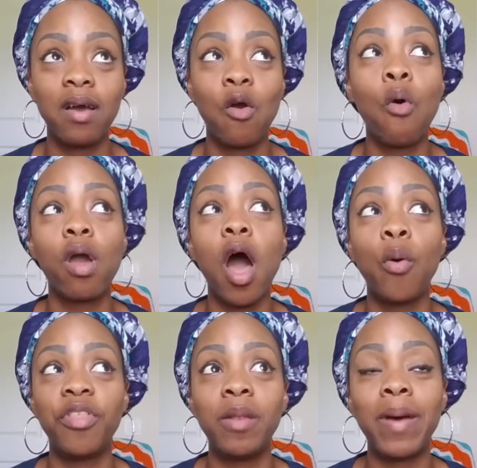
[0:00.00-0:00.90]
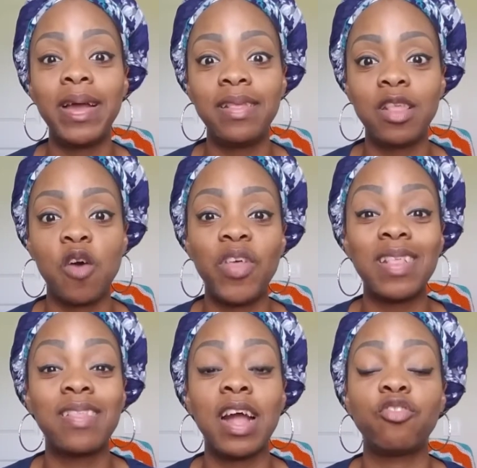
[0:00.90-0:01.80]
going on within myself
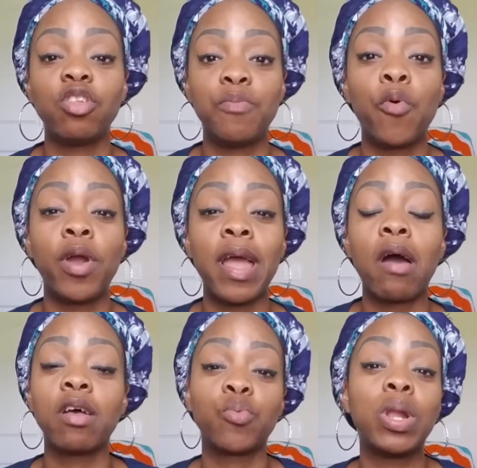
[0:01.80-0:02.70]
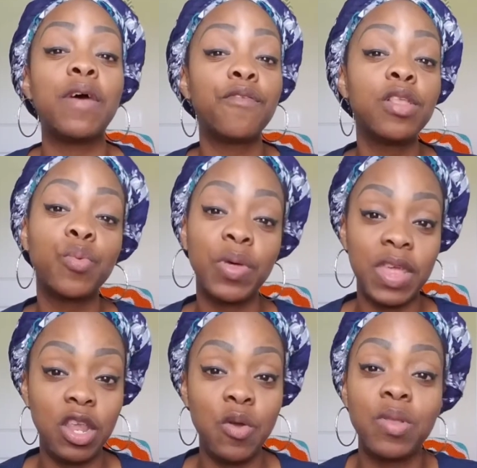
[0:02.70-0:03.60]
that's naturally pouring out because whatever is
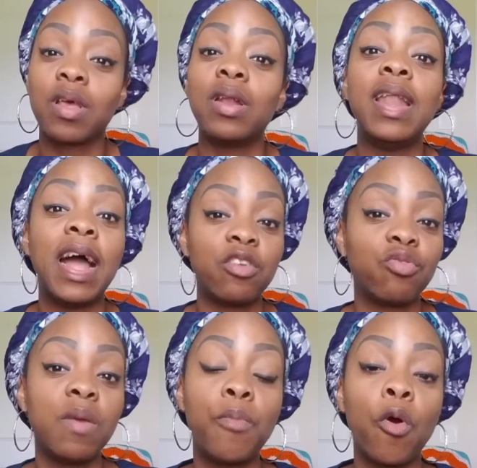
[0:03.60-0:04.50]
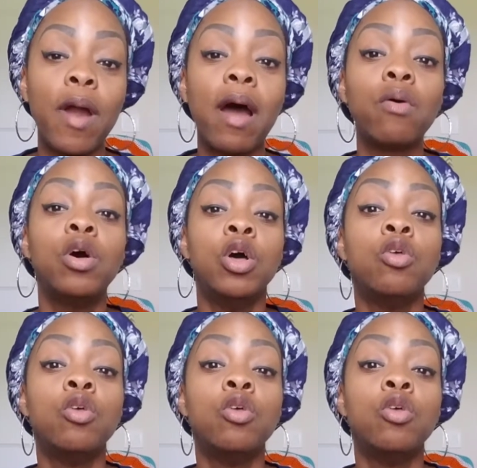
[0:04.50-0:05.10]
within you it's going to naturally pour out